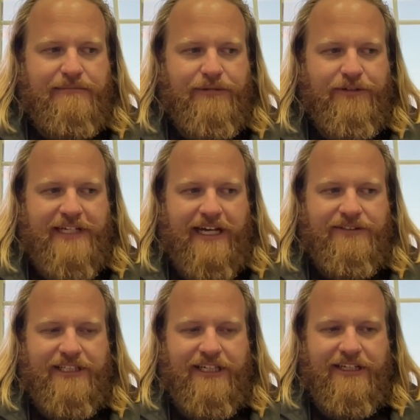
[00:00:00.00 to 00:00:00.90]
moved
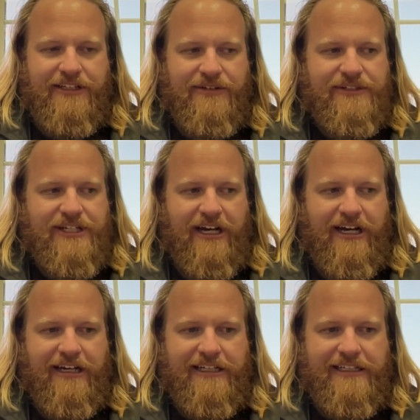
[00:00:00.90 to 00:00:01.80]
out to
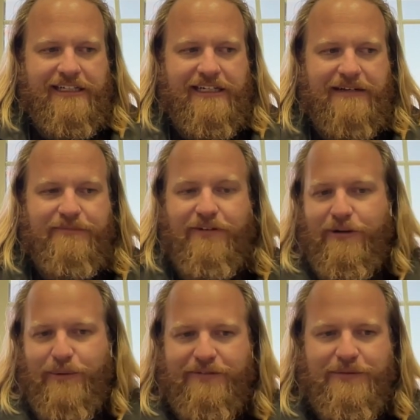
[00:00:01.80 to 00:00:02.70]
Utah, far
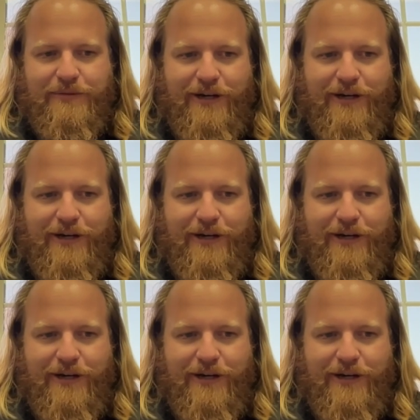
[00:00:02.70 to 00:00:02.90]
away from the